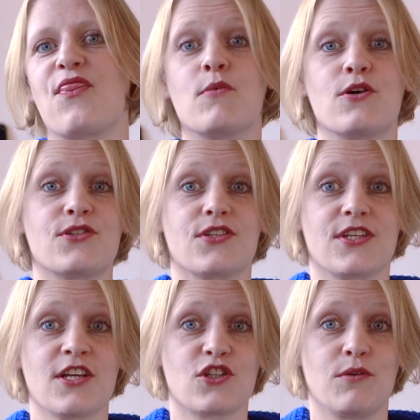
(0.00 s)
the most
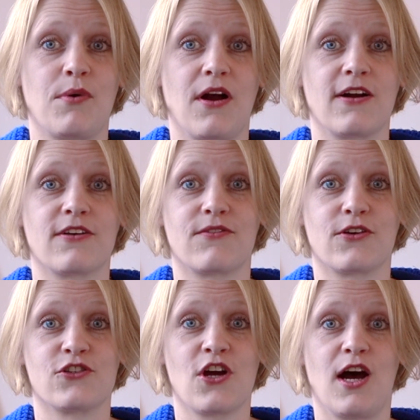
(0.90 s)
essential part of
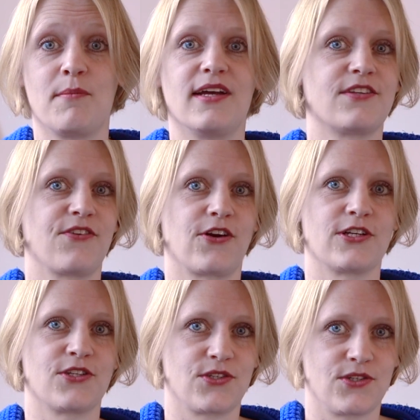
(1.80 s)
their job, as far
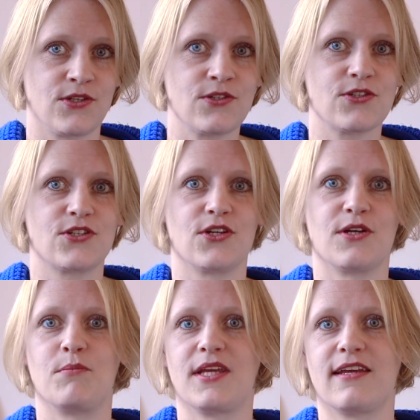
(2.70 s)
as you
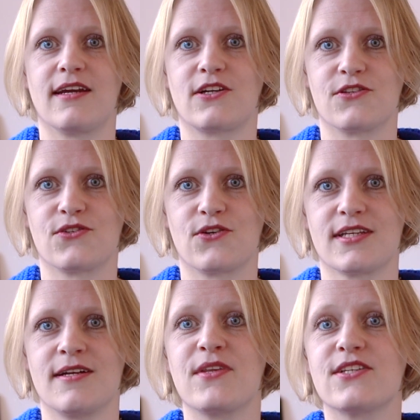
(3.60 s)
should be
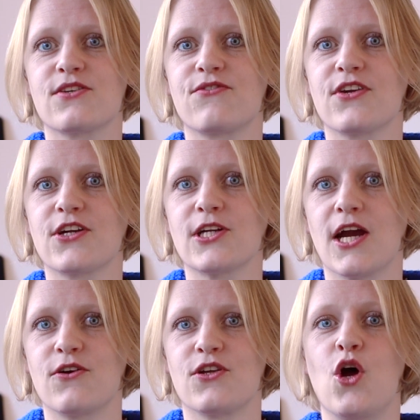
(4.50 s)
concerned, is to figure
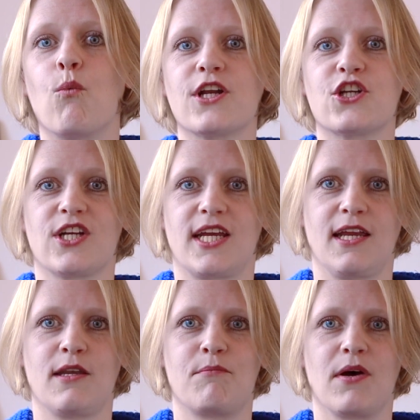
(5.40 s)
out which
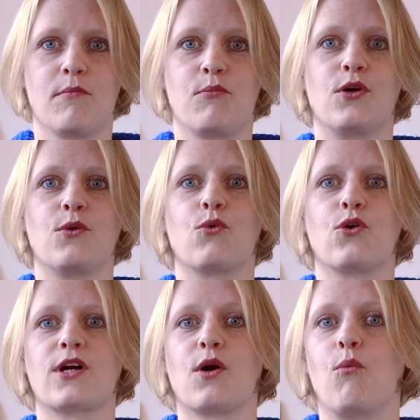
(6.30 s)
heat pump will
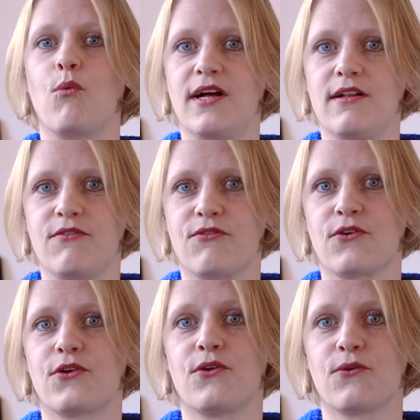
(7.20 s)
work well
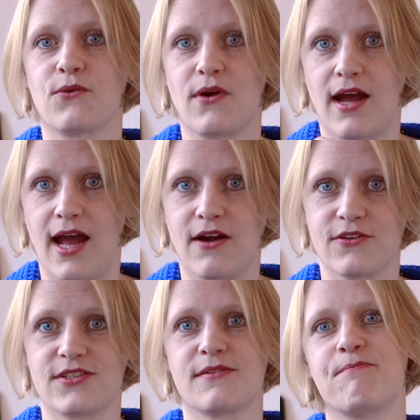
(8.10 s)
for your
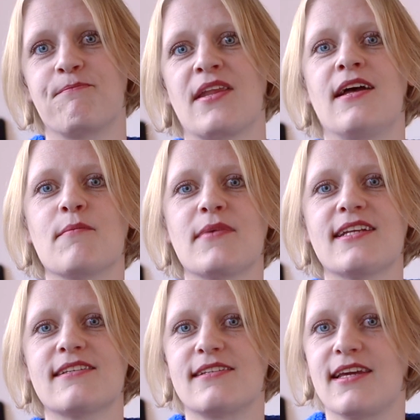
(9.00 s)
house. That
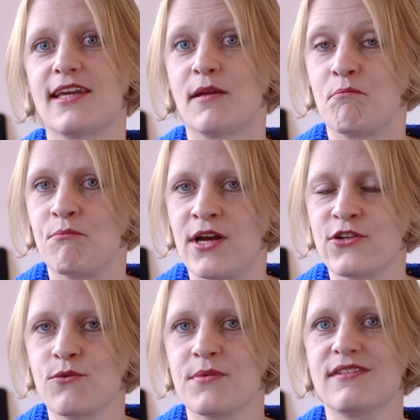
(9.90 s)
means taking
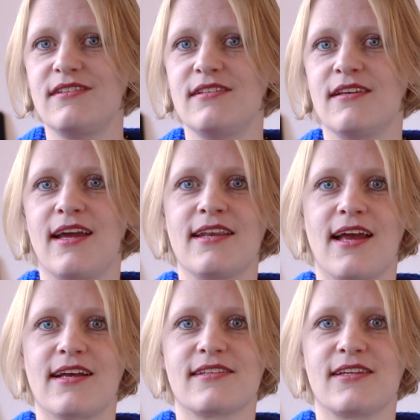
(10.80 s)
measurements and
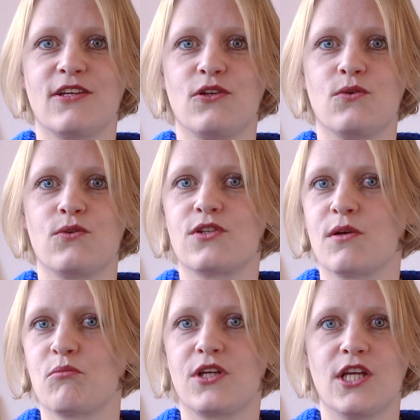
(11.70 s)
asking you
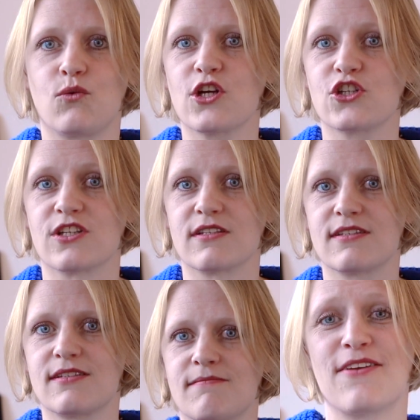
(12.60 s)
some key
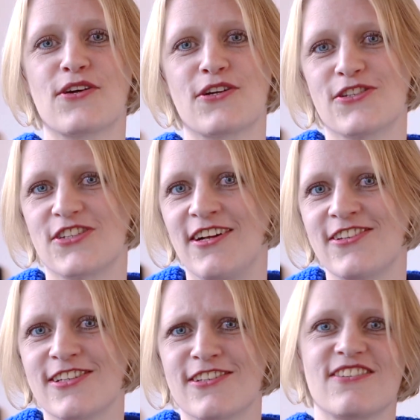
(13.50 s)
questions. If the
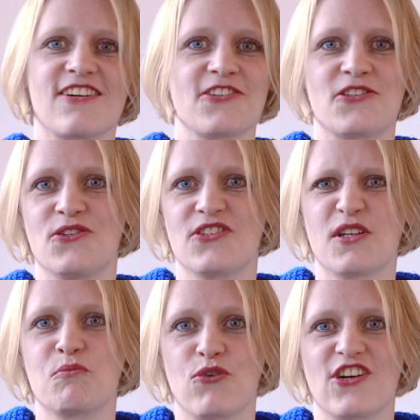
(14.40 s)
consultant starts
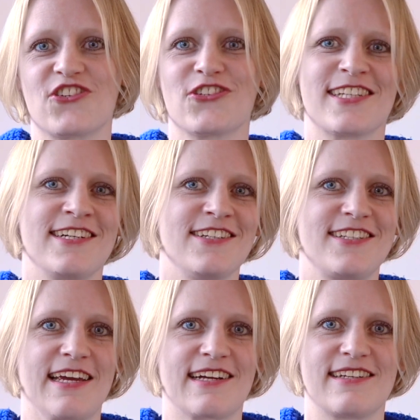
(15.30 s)
using pressure sales
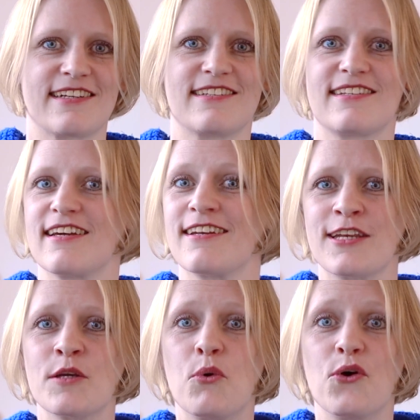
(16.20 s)
tactics at
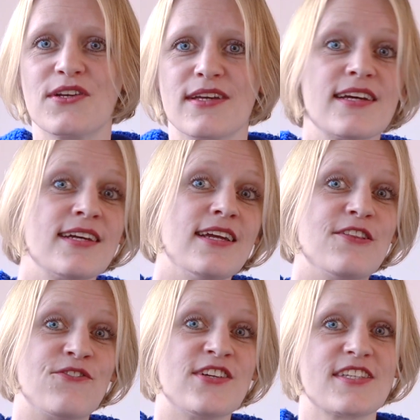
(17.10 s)
any point in
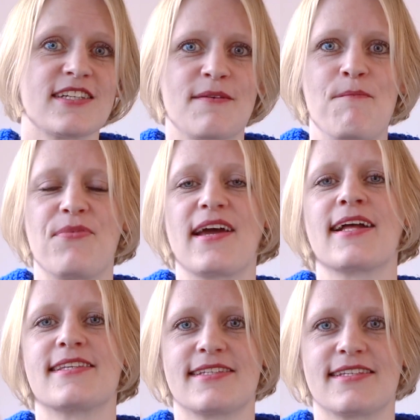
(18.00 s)
the visit, that's a